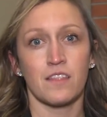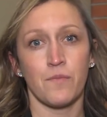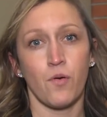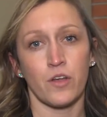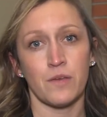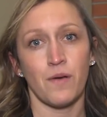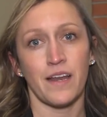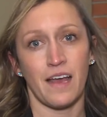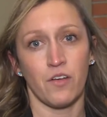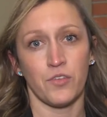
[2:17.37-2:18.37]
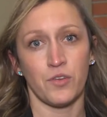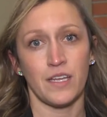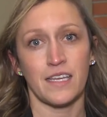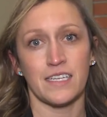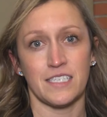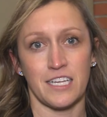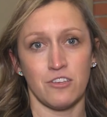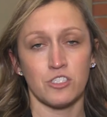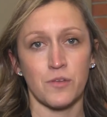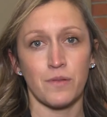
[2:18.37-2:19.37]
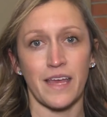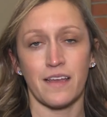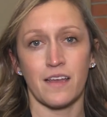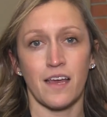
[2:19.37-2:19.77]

The Porcupine Health Unit continues to play